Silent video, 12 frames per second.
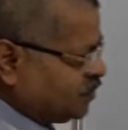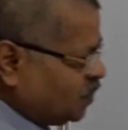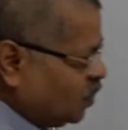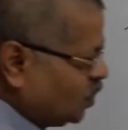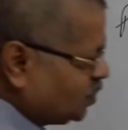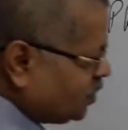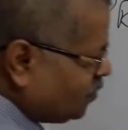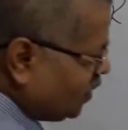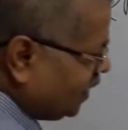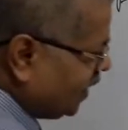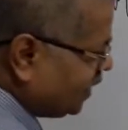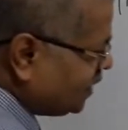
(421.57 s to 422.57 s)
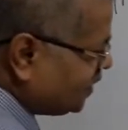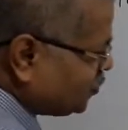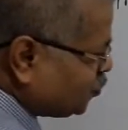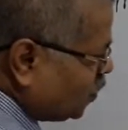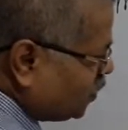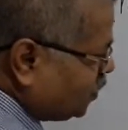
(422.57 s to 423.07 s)
On the one hand, he is
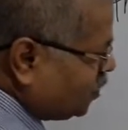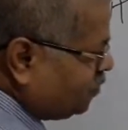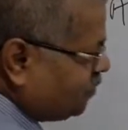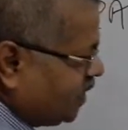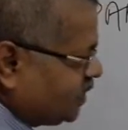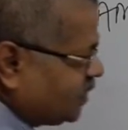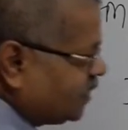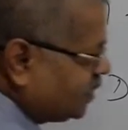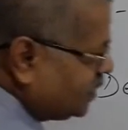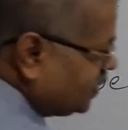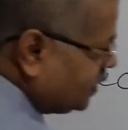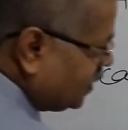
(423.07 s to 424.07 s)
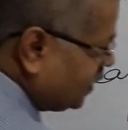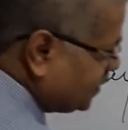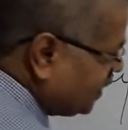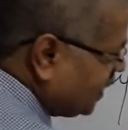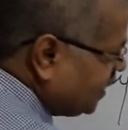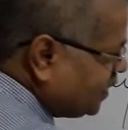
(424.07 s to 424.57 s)
talking of death,
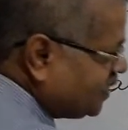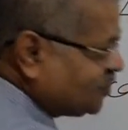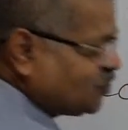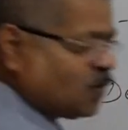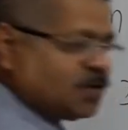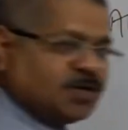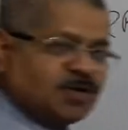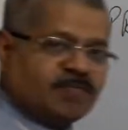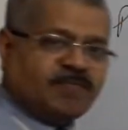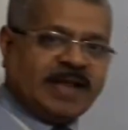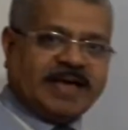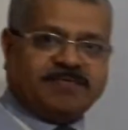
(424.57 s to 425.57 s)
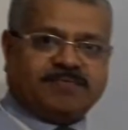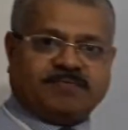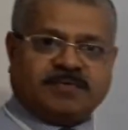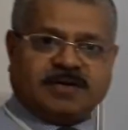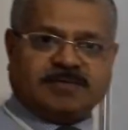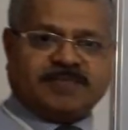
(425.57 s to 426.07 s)
other hand, he is talking of life,
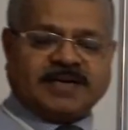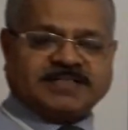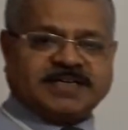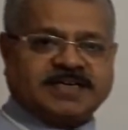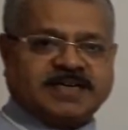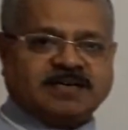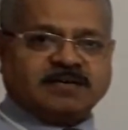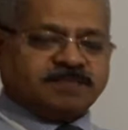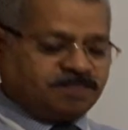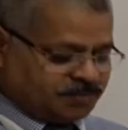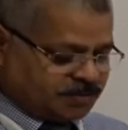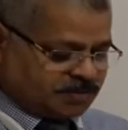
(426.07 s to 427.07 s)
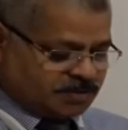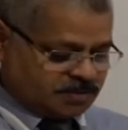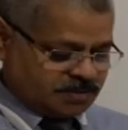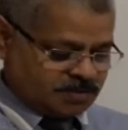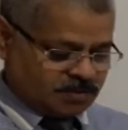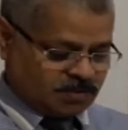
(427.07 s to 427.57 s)
reflected in
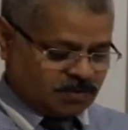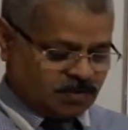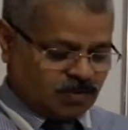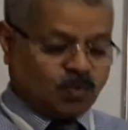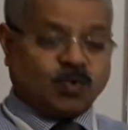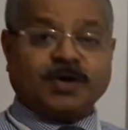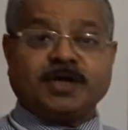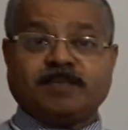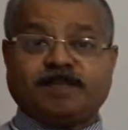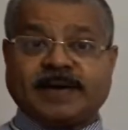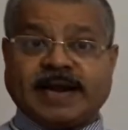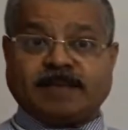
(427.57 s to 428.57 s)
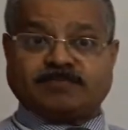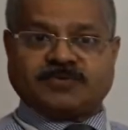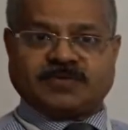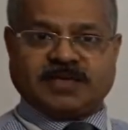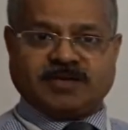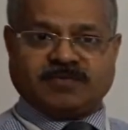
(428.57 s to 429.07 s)
going
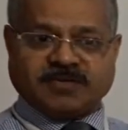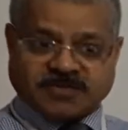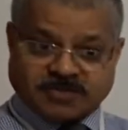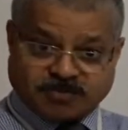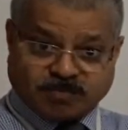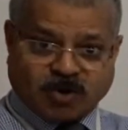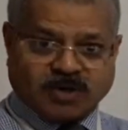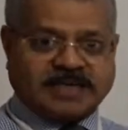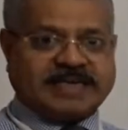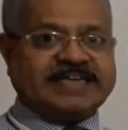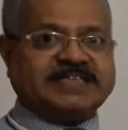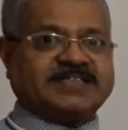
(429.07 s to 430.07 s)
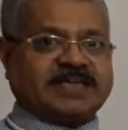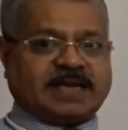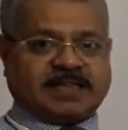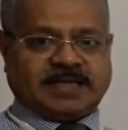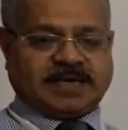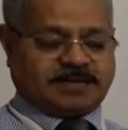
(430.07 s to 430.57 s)
prams, in which a small kids
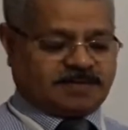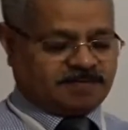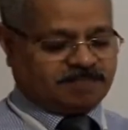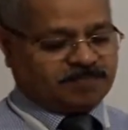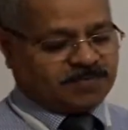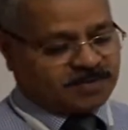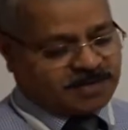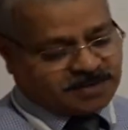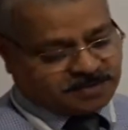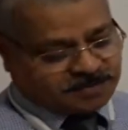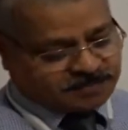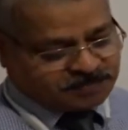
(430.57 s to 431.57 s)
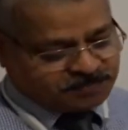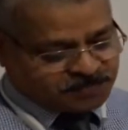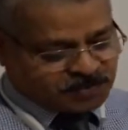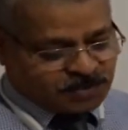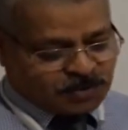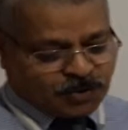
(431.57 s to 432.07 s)
are there, right?
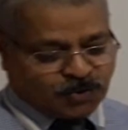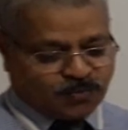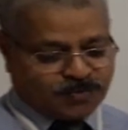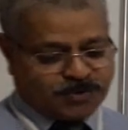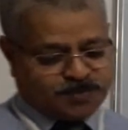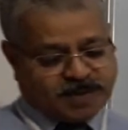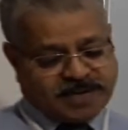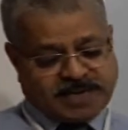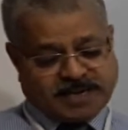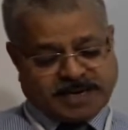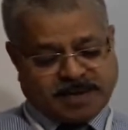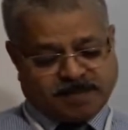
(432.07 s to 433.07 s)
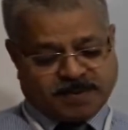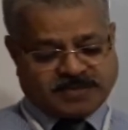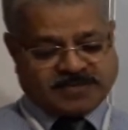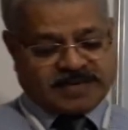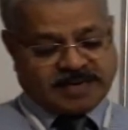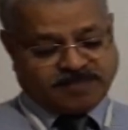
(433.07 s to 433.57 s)
Whispering
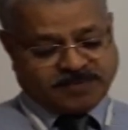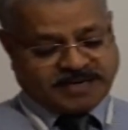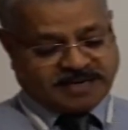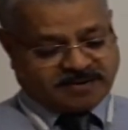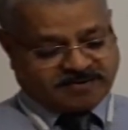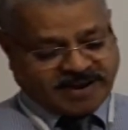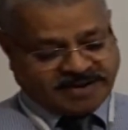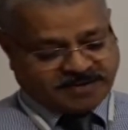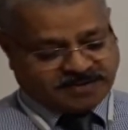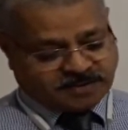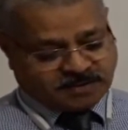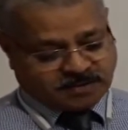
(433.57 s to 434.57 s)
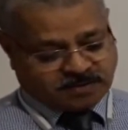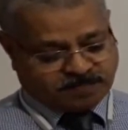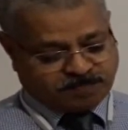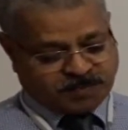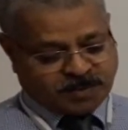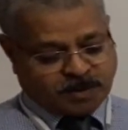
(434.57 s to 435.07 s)
neighbors left and right,
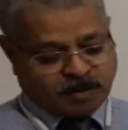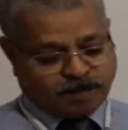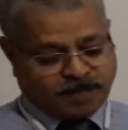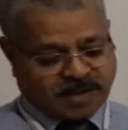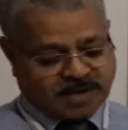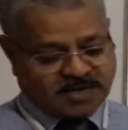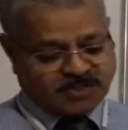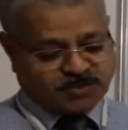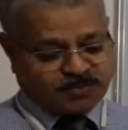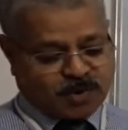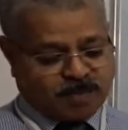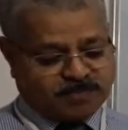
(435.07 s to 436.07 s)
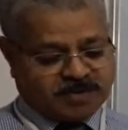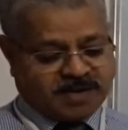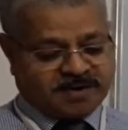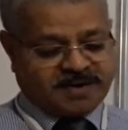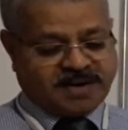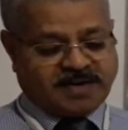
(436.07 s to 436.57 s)
pluck us from
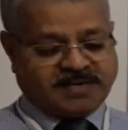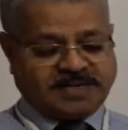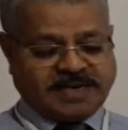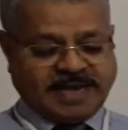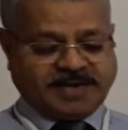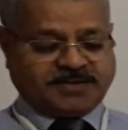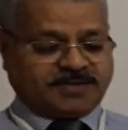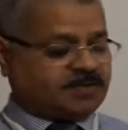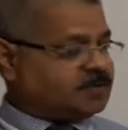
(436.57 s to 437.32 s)
the real delight.